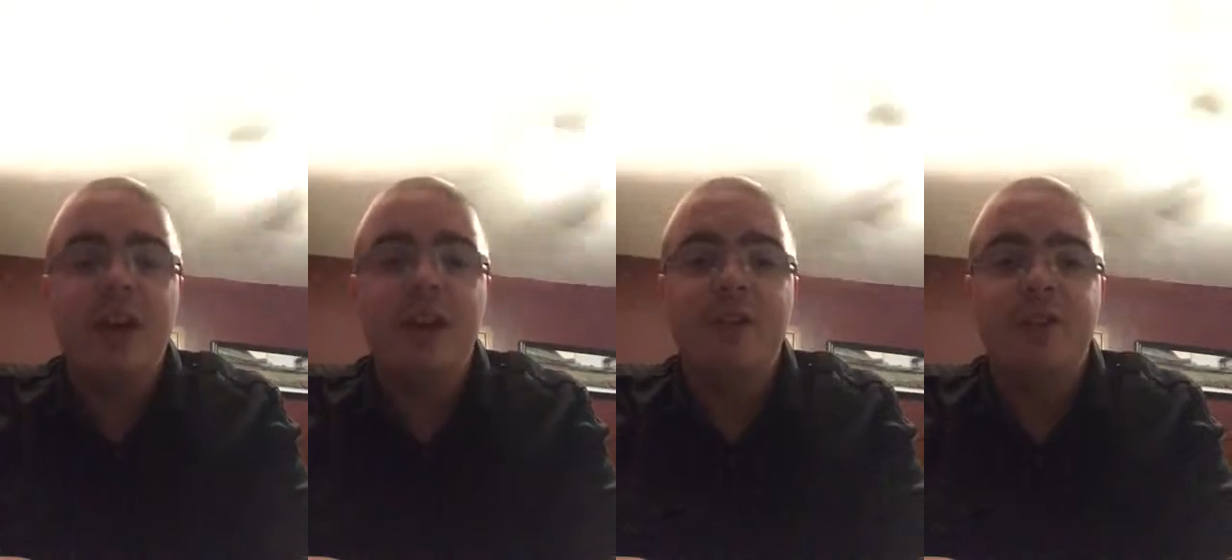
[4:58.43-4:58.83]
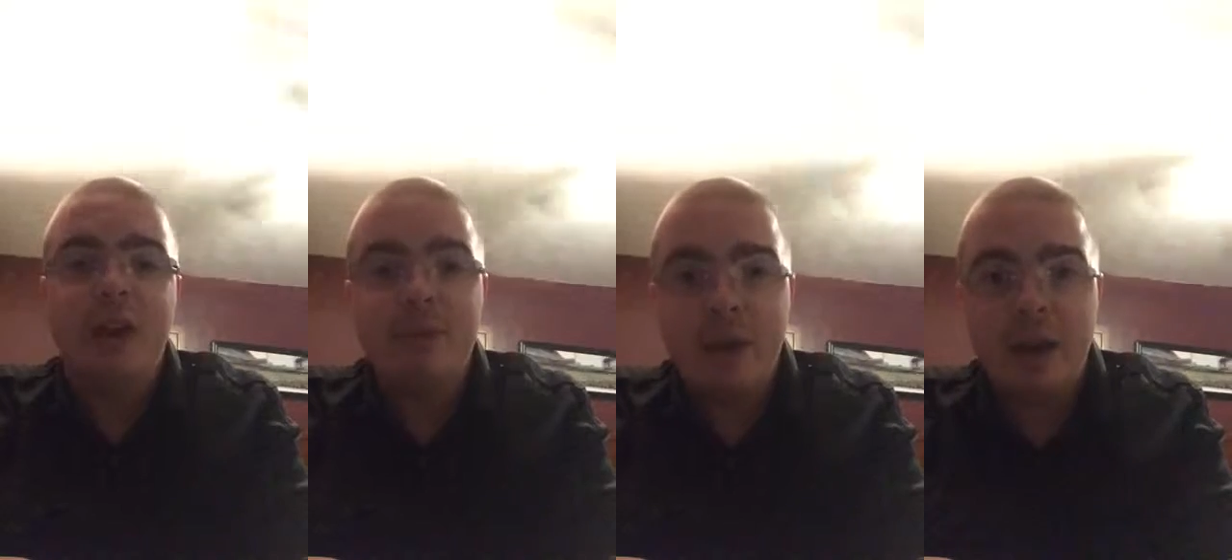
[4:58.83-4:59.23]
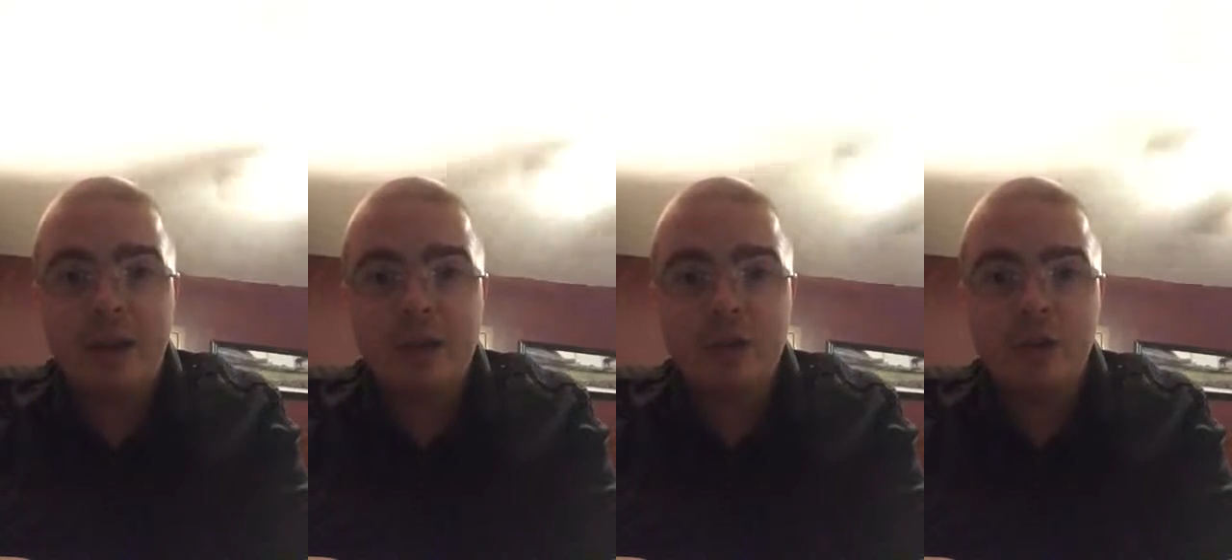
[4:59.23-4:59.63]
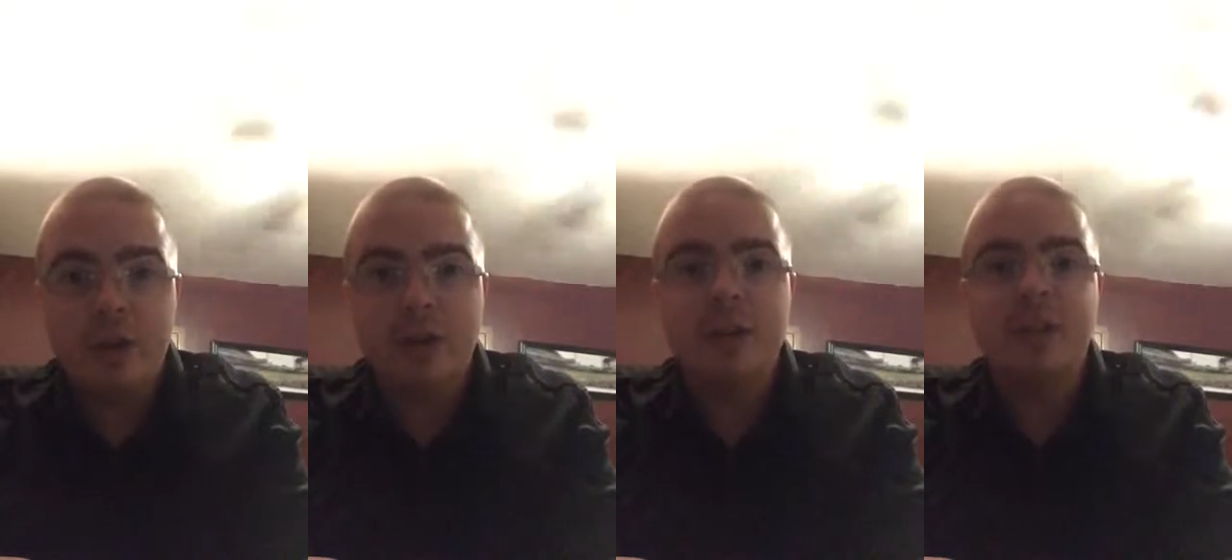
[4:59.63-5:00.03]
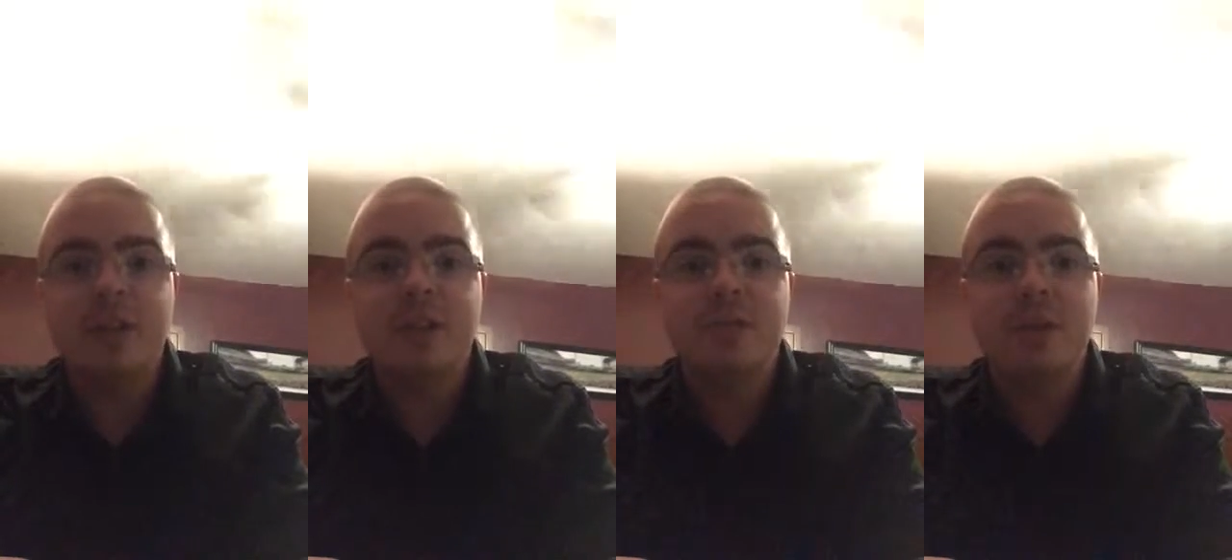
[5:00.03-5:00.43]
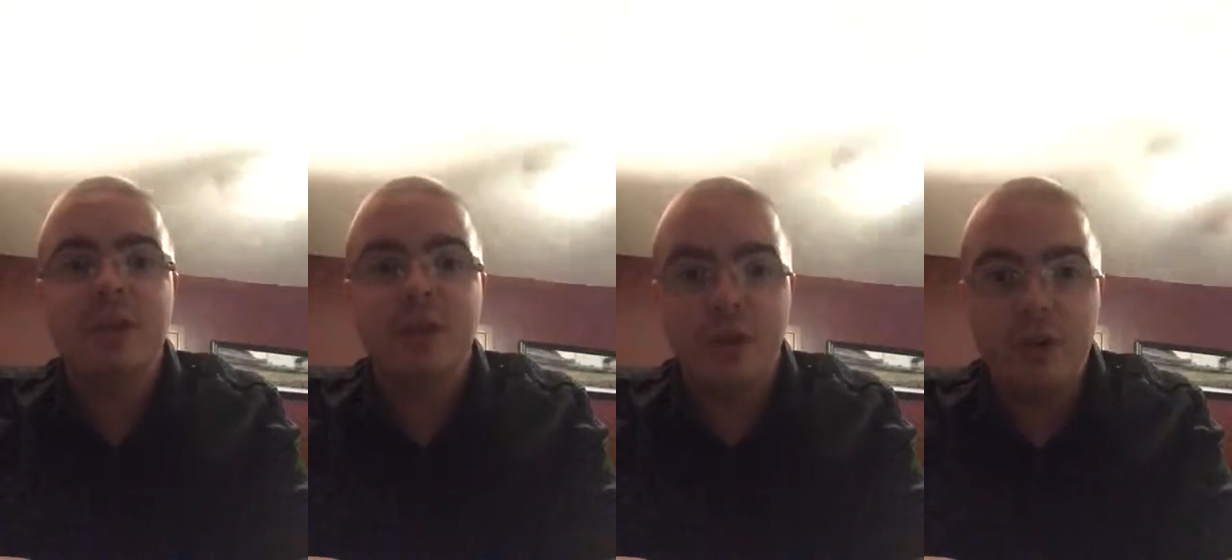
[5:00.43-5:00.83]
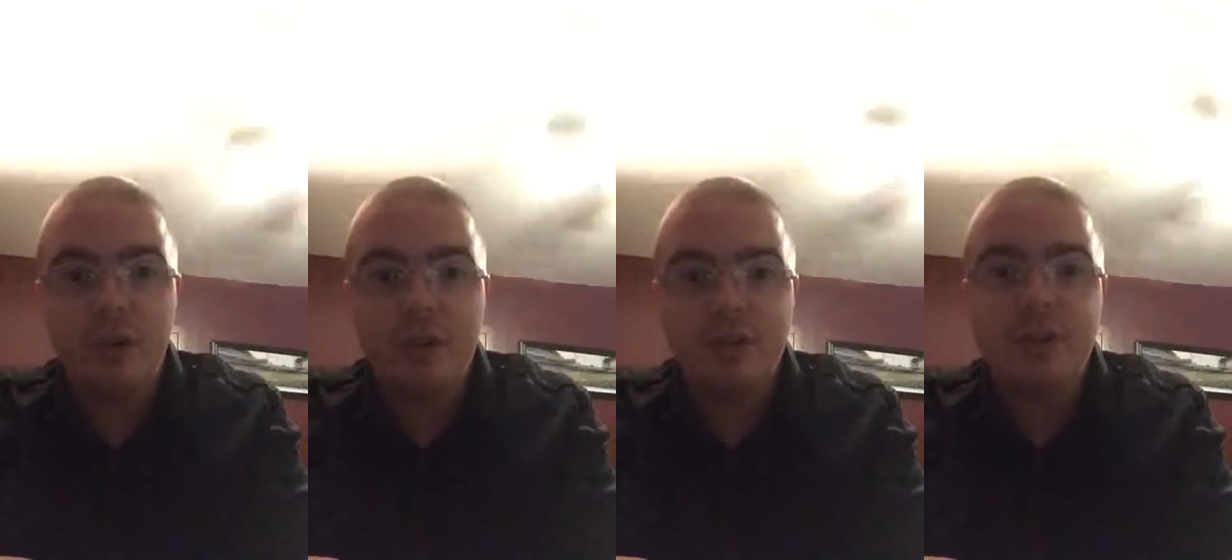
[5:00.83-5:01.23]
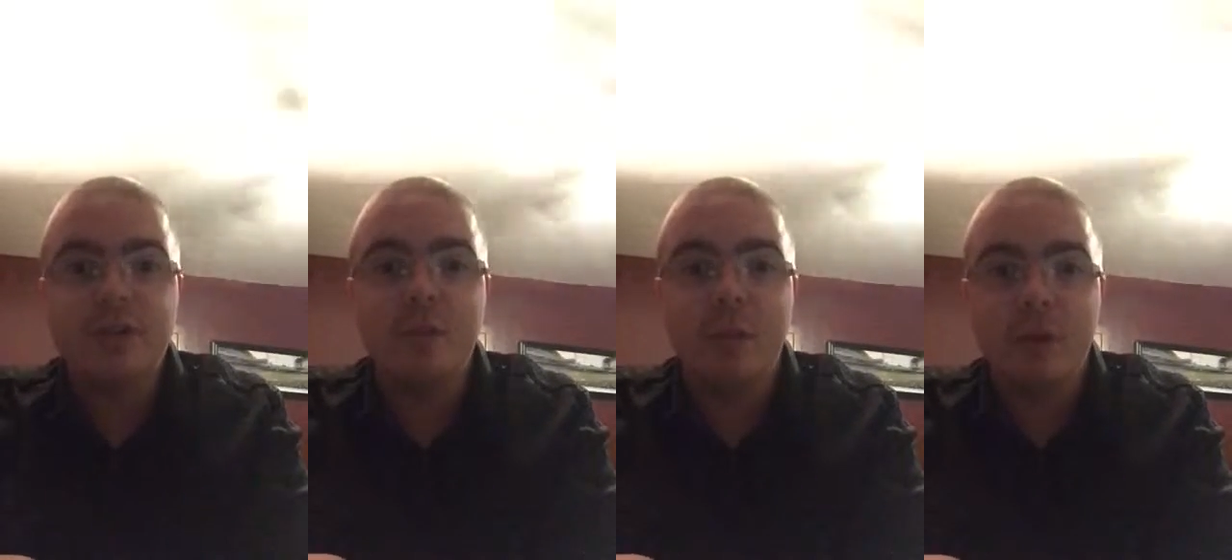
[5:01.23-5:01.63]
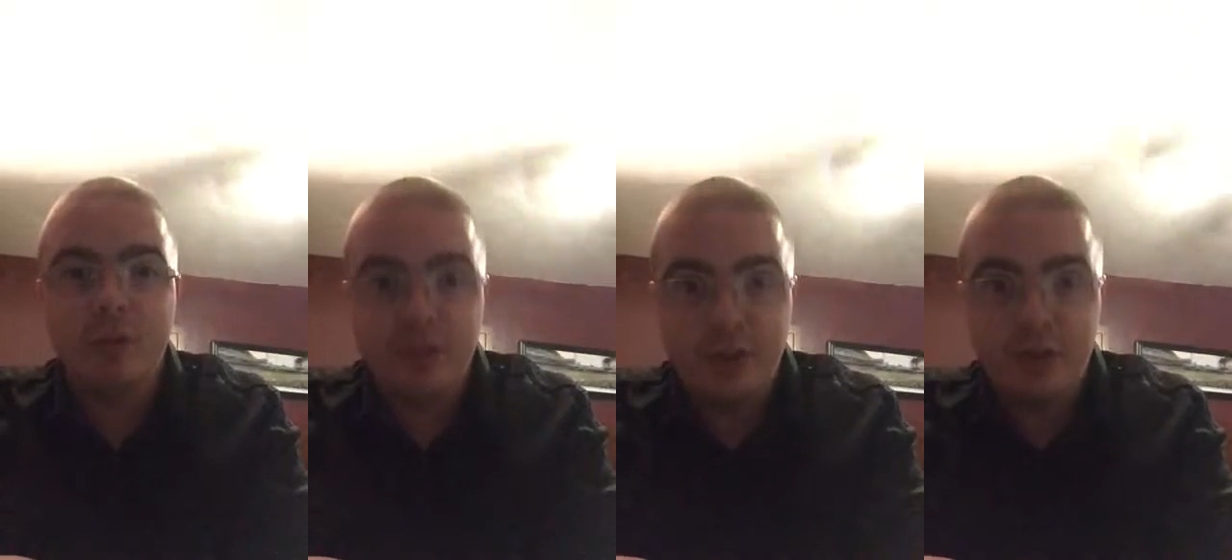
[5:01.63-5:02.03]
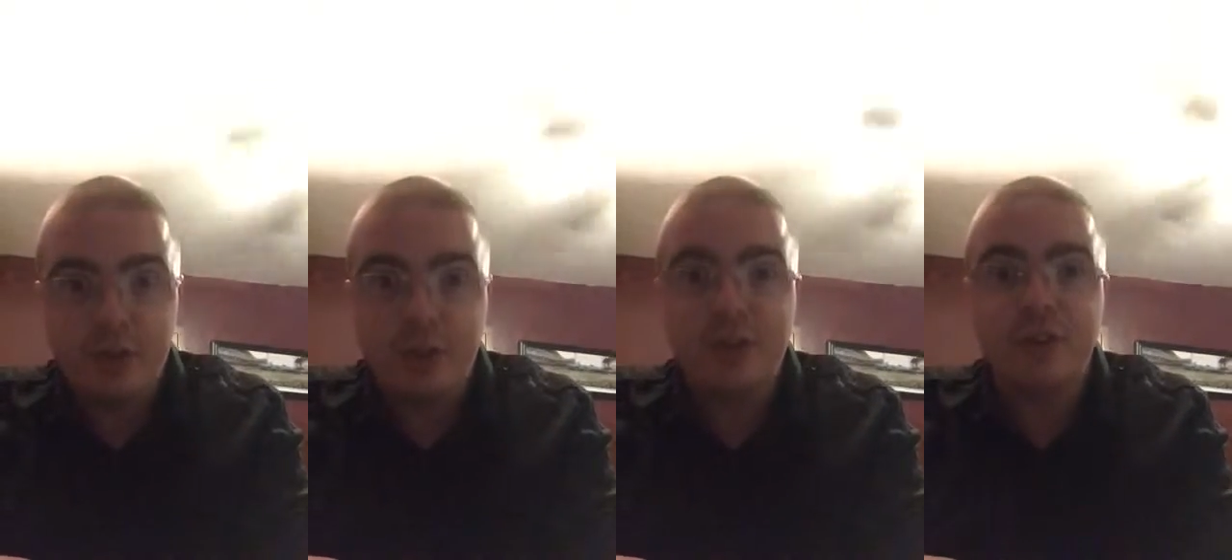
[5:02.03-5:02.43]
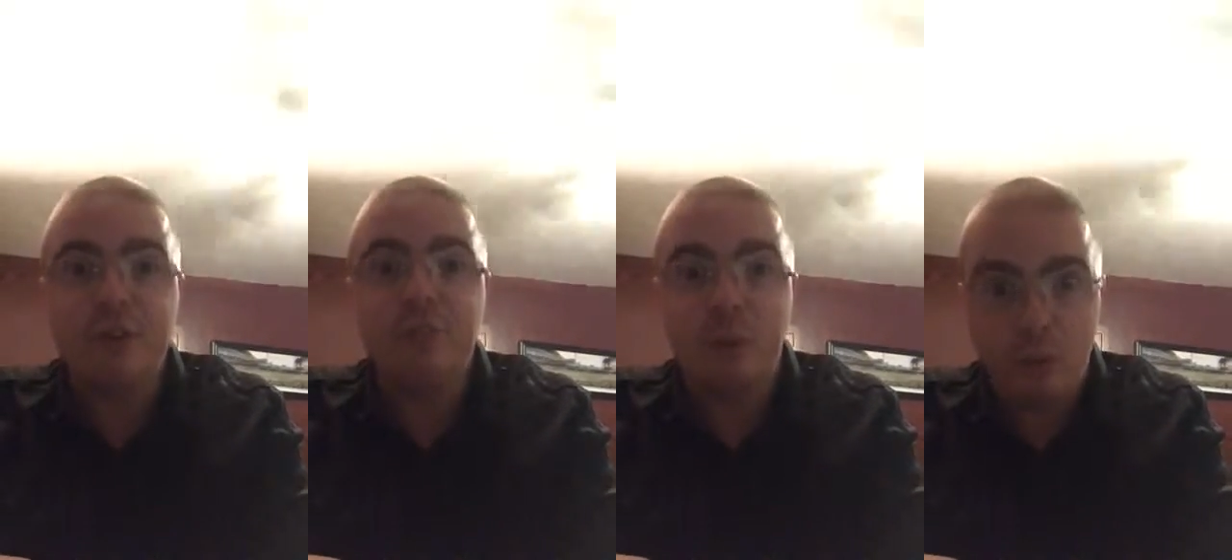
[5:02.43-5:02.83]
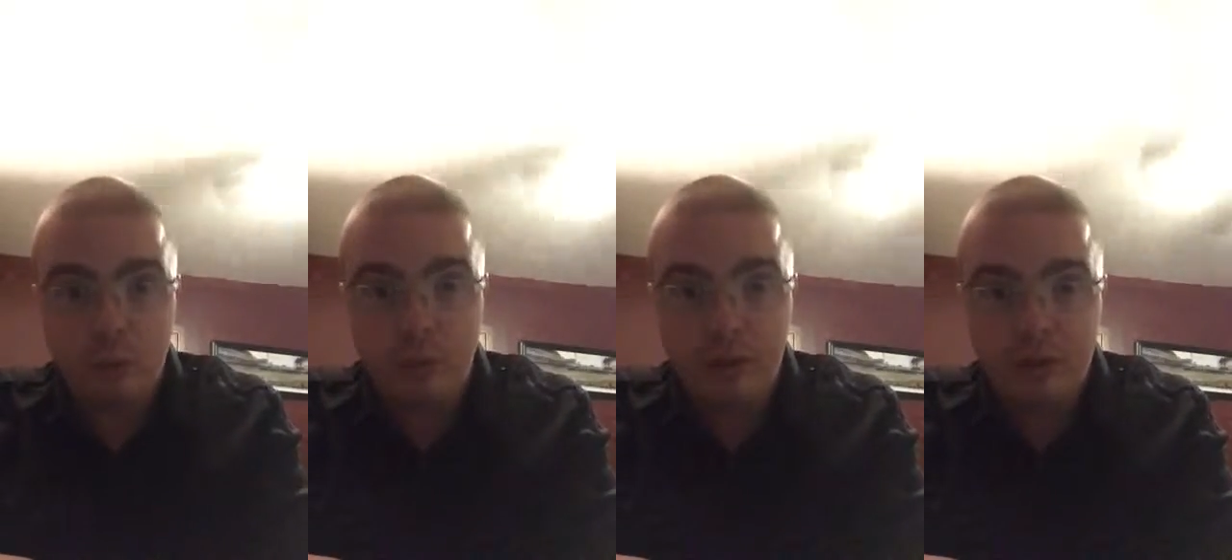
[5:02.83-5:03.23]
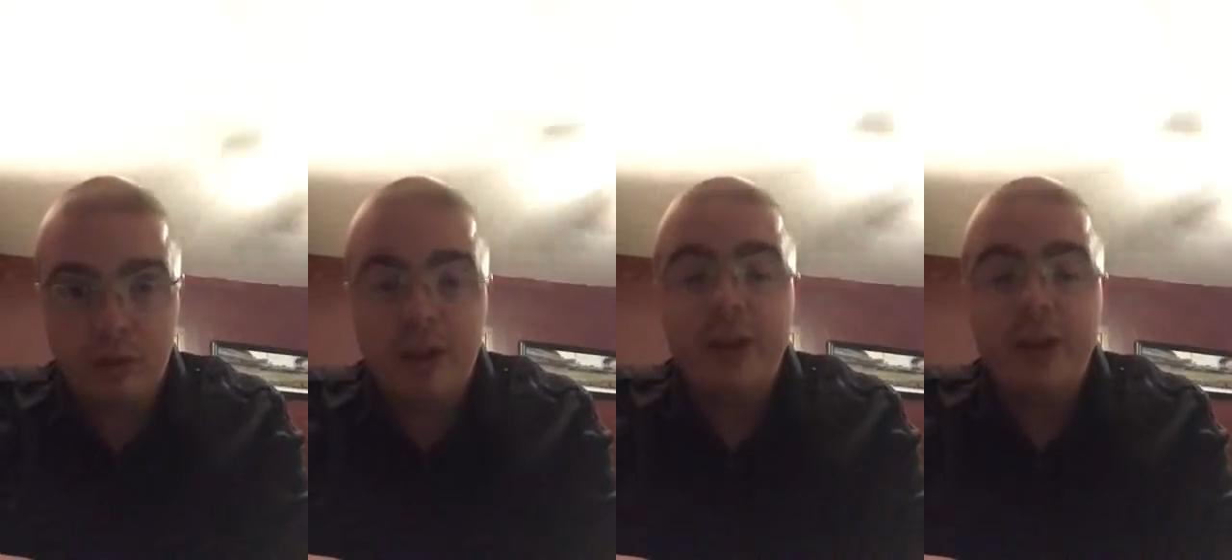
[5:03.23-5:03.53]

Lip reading: Had a very bad injury. He's in his mid-30s. He's a wide receiver. That doesn't bode well.